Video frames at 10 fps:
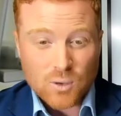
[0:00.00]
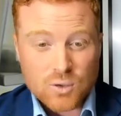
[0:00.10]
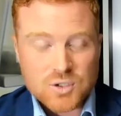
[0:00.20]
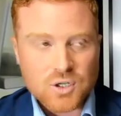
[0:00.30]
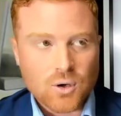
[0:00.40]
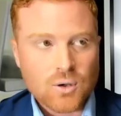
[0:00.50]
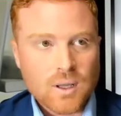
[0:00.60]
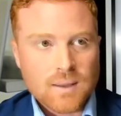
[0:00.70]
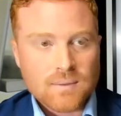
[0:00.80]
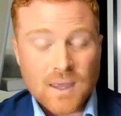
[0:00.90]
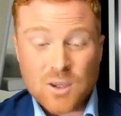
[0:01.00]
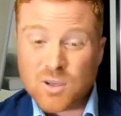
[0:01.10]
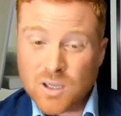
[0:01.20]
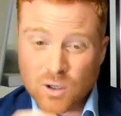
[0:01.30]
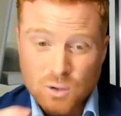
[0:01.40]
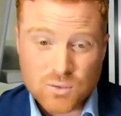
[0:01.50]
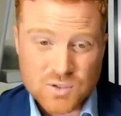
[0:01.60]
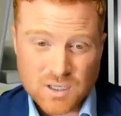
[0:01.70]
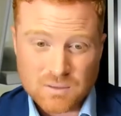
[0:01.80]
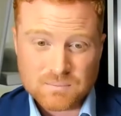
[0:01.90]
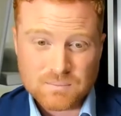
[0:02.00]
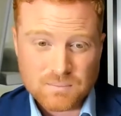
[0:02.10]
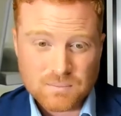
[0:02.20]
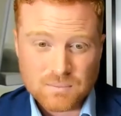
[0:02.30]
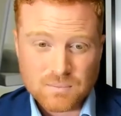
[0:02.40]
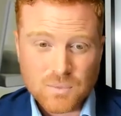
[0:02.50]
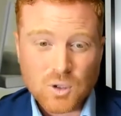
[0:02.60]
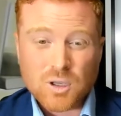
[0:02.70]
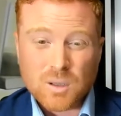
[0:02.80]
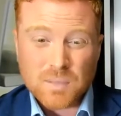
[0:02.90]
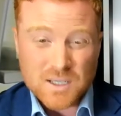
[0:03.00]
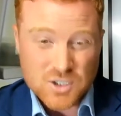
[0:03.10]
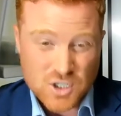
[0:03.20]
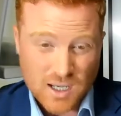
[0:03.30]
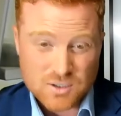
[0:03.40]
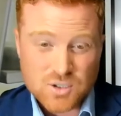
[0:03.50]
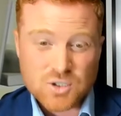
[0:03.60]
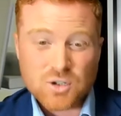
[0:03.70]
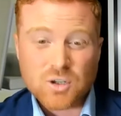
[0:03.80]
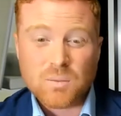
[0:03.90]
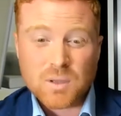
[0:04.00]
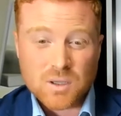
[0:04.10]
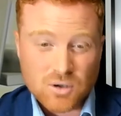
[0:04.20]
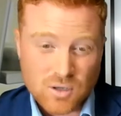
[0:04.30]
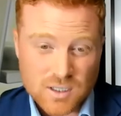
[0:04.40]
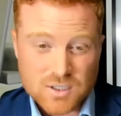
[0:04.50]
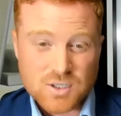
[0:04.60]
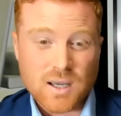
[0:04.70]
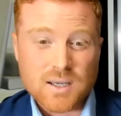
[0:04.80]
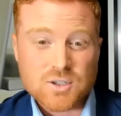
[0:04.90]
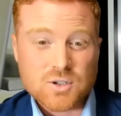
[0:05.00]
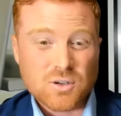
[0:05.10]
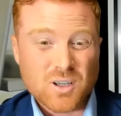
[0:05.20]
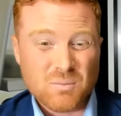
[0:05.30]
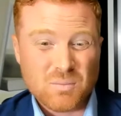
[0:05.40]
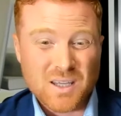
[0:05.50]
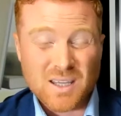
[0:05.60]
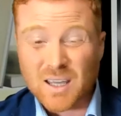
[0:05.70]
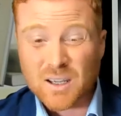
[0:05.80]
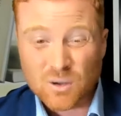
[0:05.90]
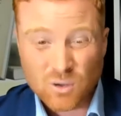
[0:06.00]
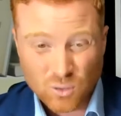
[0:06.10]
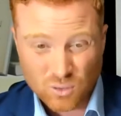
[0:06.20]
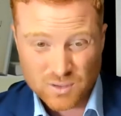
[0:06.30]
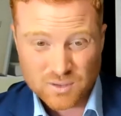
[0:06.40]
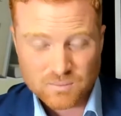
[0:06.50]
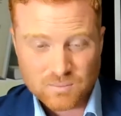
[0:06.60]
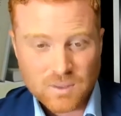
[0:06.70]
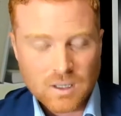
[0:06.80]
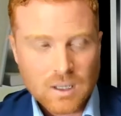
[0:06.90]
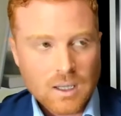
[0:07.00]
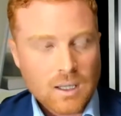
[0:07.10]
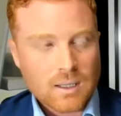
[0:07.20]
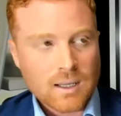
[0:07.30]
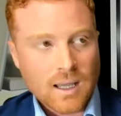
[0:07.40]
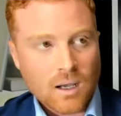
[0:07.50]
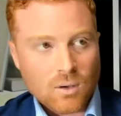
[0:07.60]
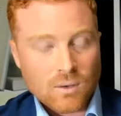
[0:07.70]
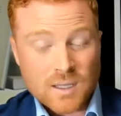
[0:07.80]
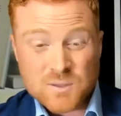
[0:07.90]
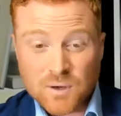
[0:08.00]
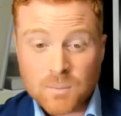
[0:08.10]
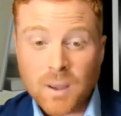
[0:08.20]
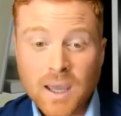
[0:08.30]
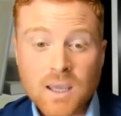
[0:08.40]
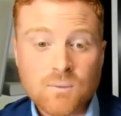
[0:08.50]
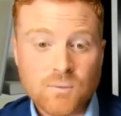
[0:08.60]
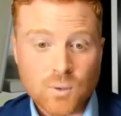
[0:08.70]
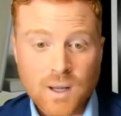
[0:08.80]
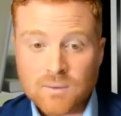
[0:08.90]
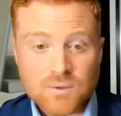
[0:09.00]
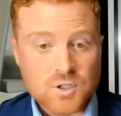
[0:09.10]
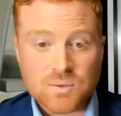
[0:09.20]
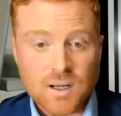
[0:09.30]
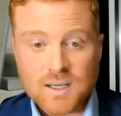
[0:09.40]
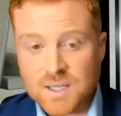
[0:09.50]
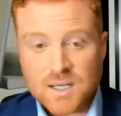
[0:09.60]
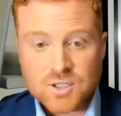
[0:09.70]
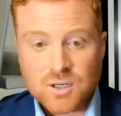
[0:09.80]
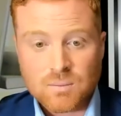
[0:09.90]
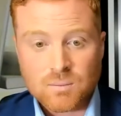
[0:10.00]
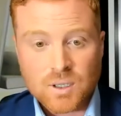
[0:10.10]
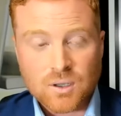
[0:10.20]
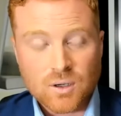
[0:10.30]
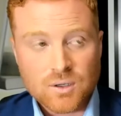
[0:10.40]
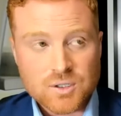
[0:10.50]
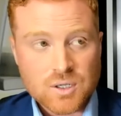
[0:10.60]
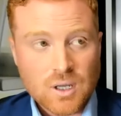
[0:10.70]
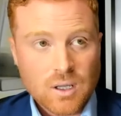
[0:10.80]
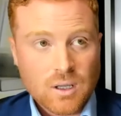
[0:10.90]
also that you can lose it you can be judged you can be criticized you can be ignored now, it's very painful to have this realization because